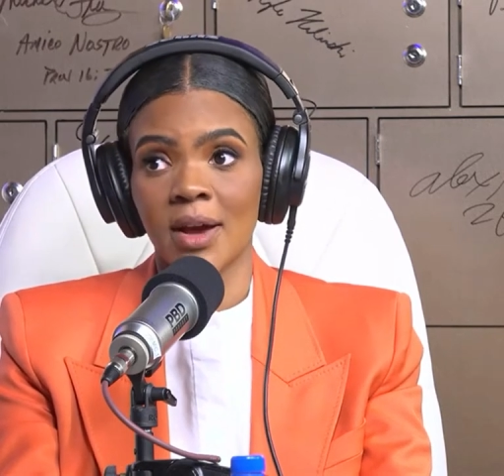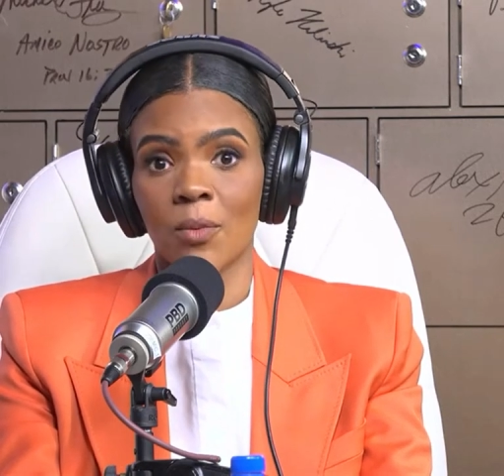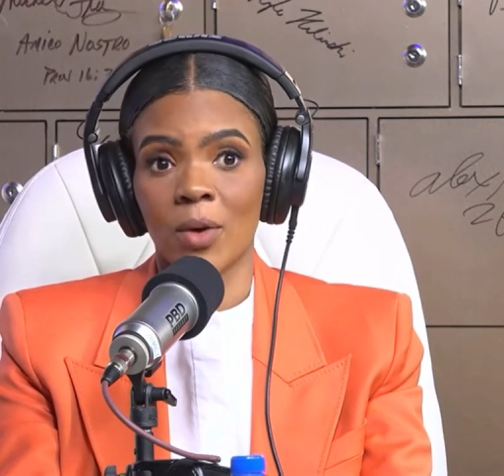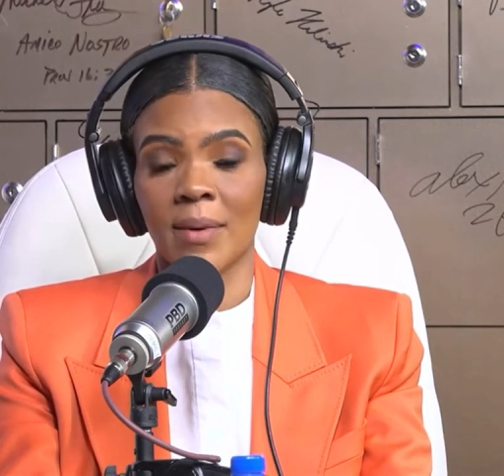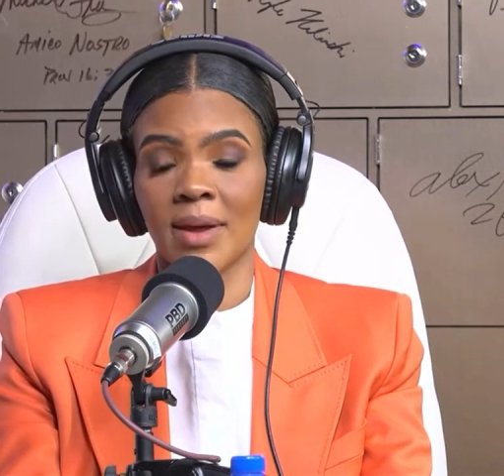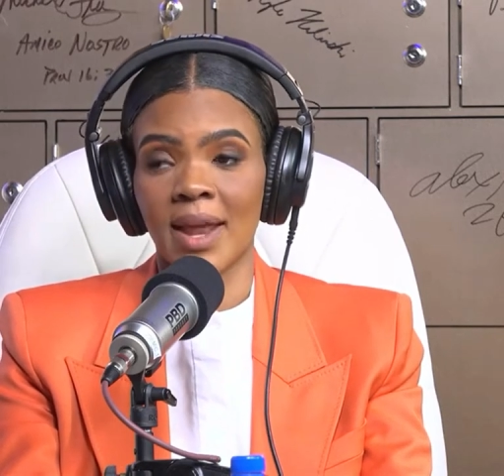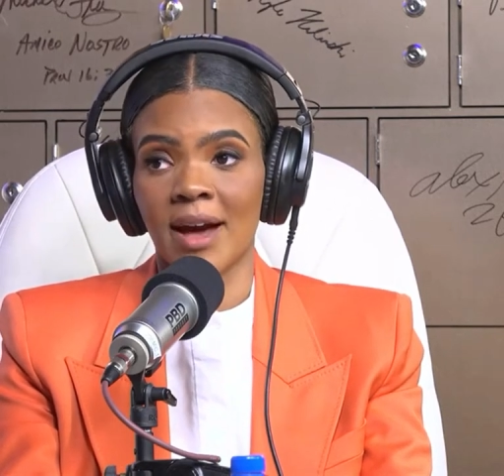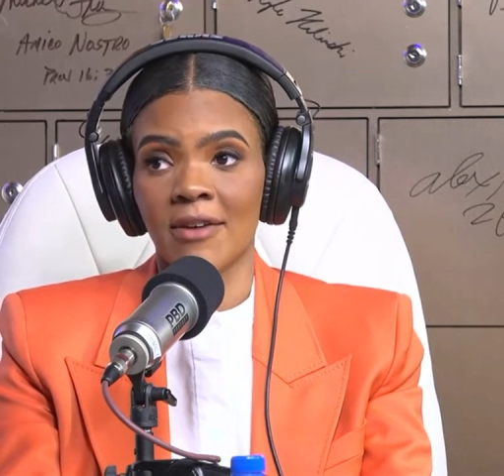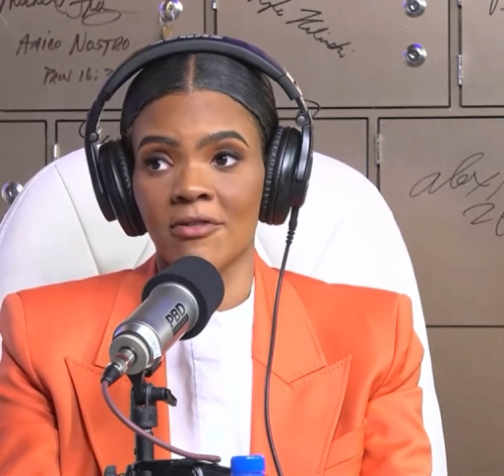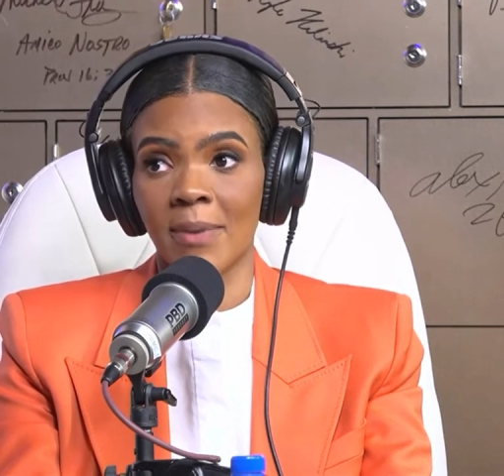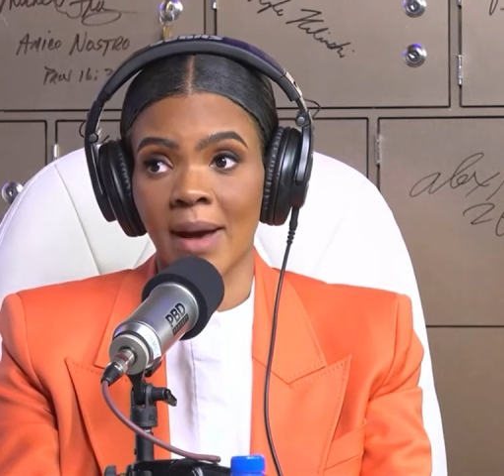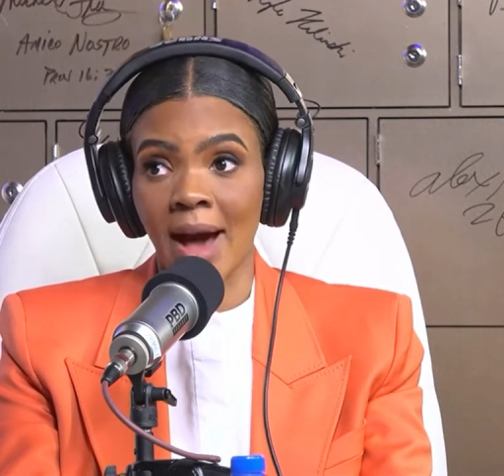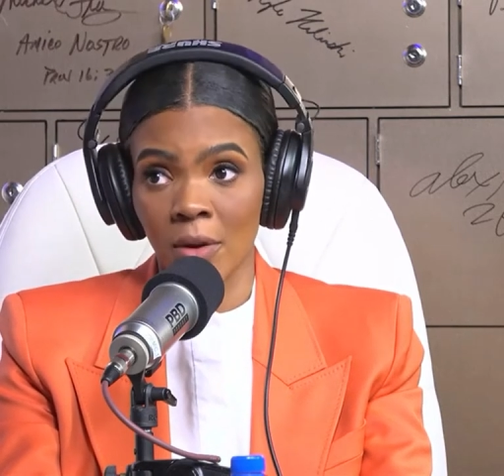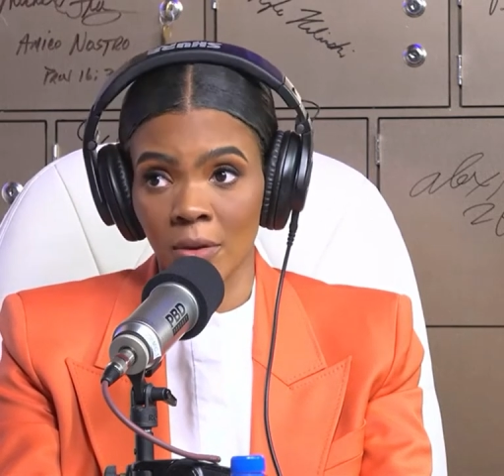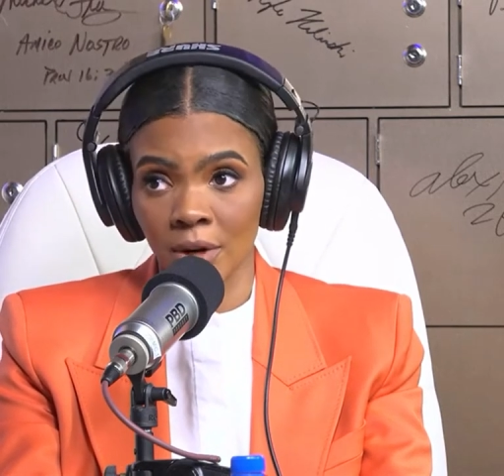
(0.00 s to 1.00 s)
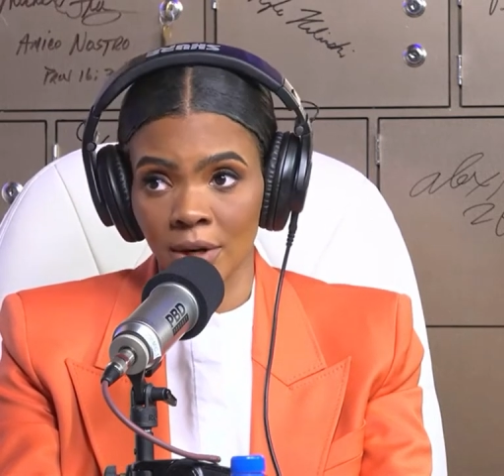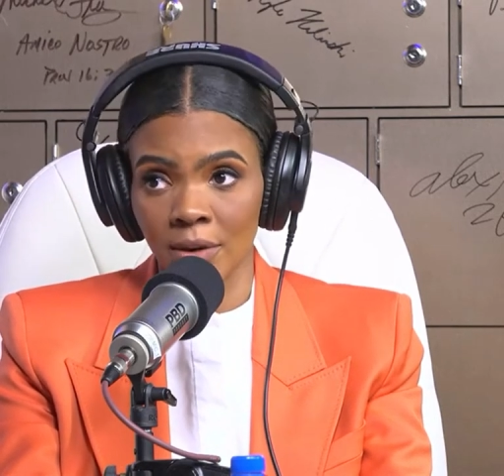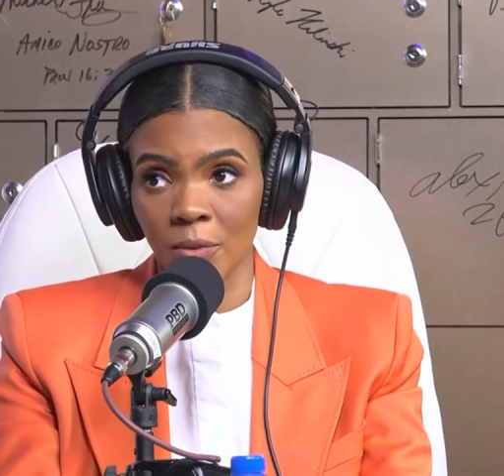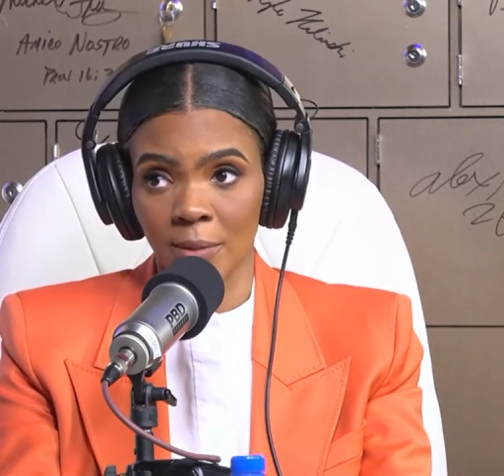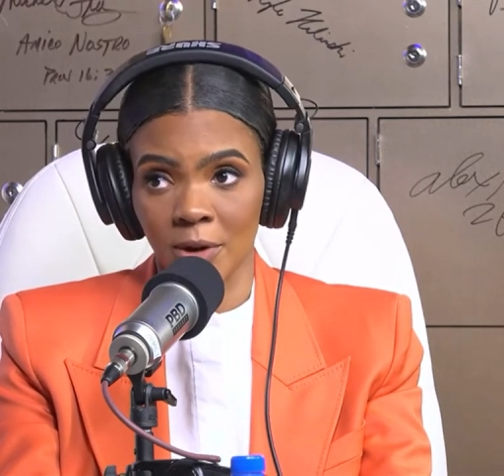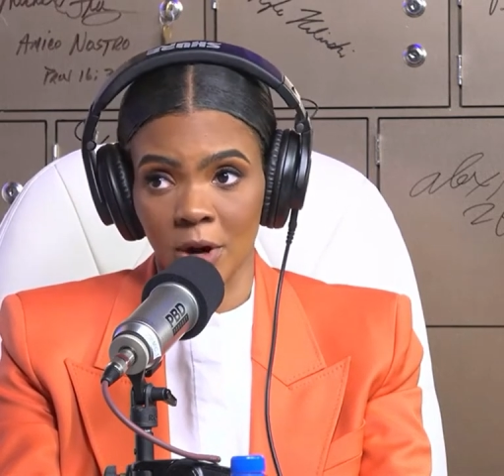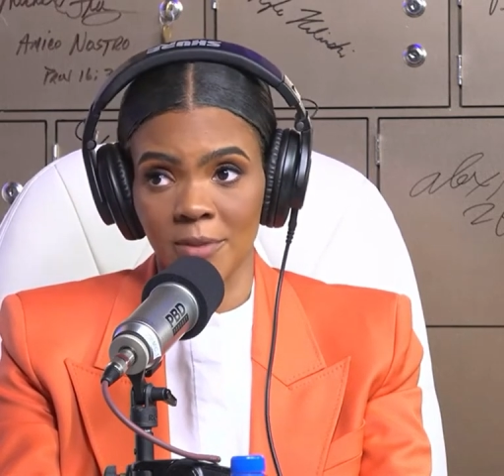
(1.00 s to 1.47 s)
Women have power.
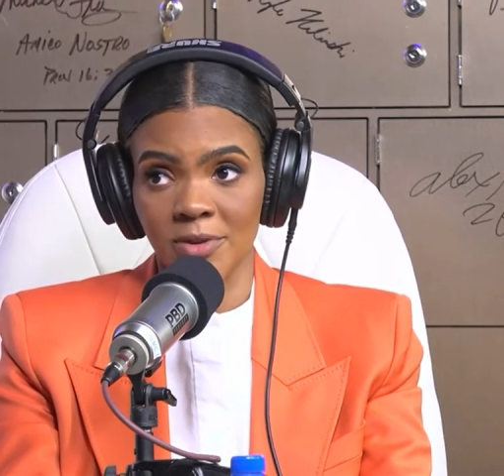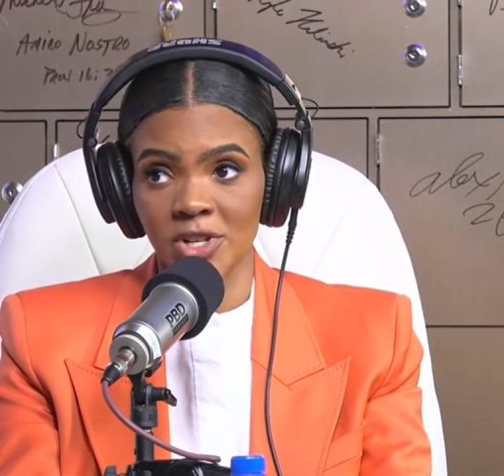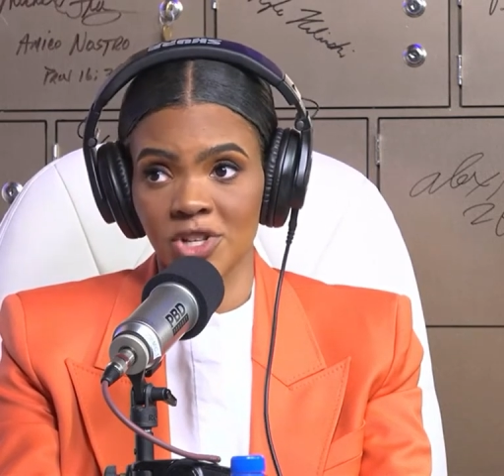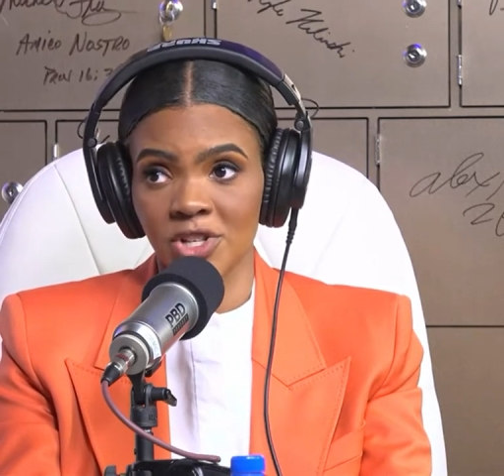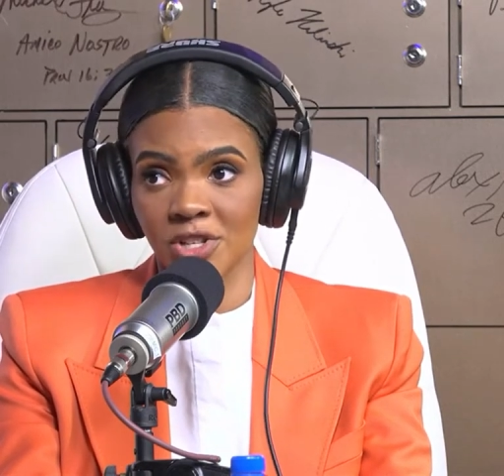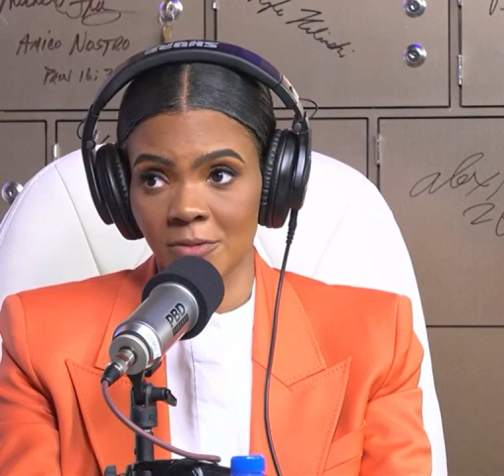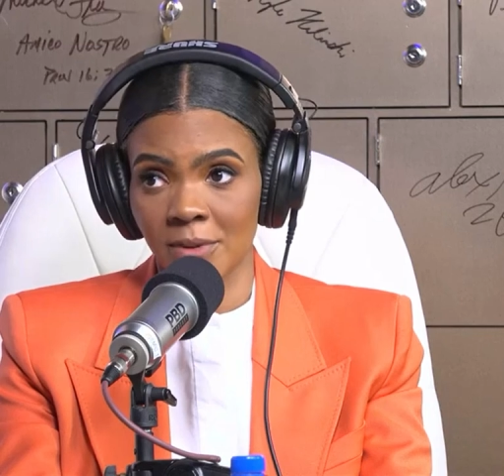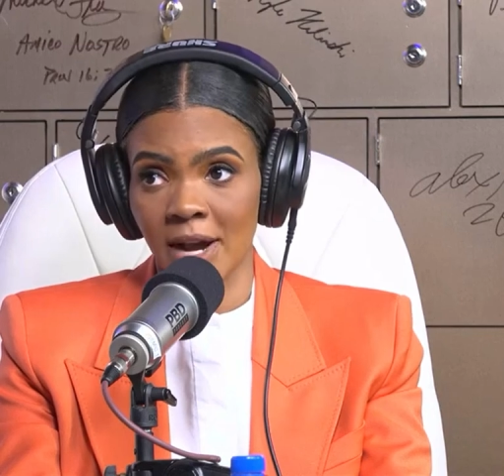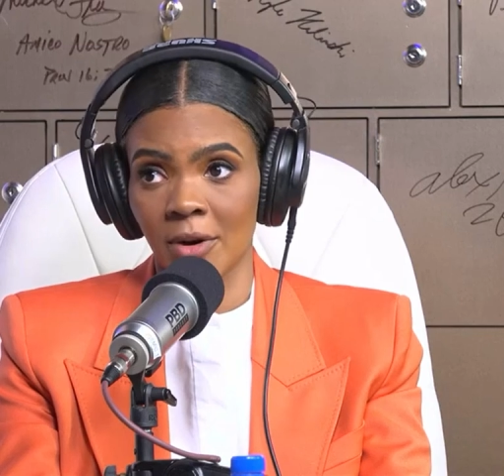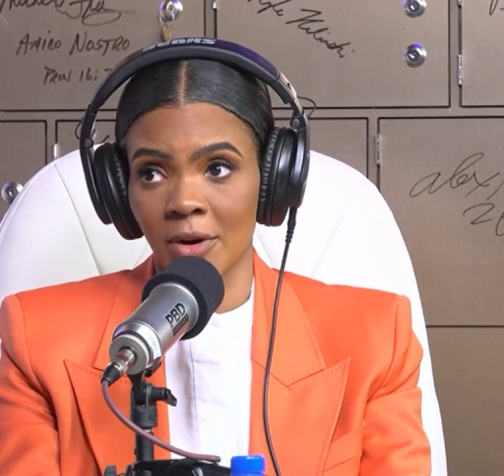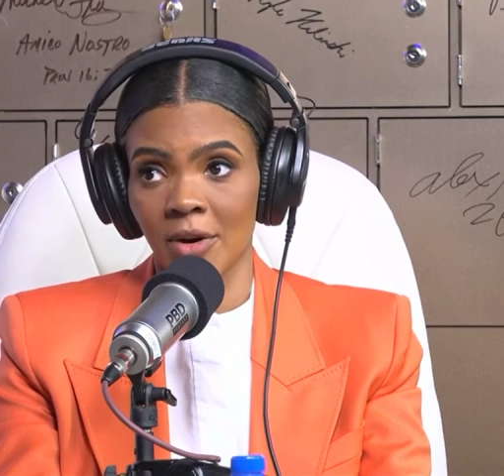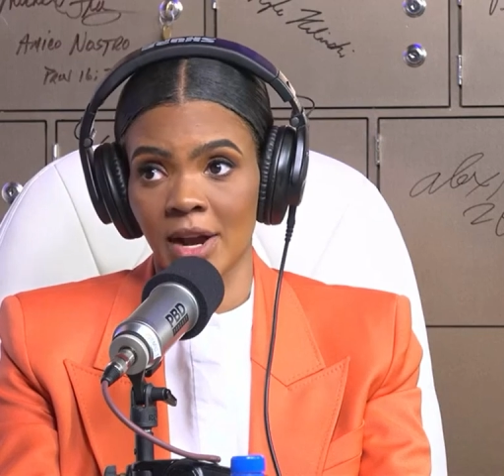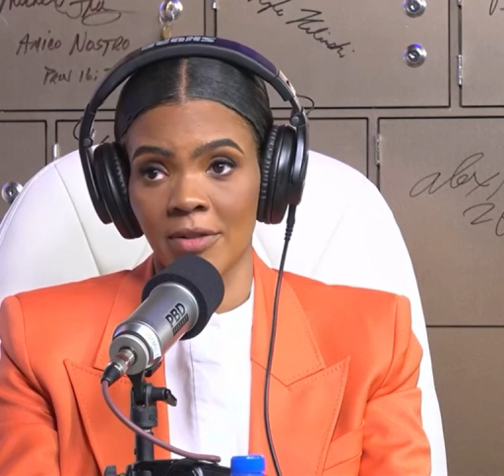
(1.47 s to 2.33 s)
Women are in positions of power,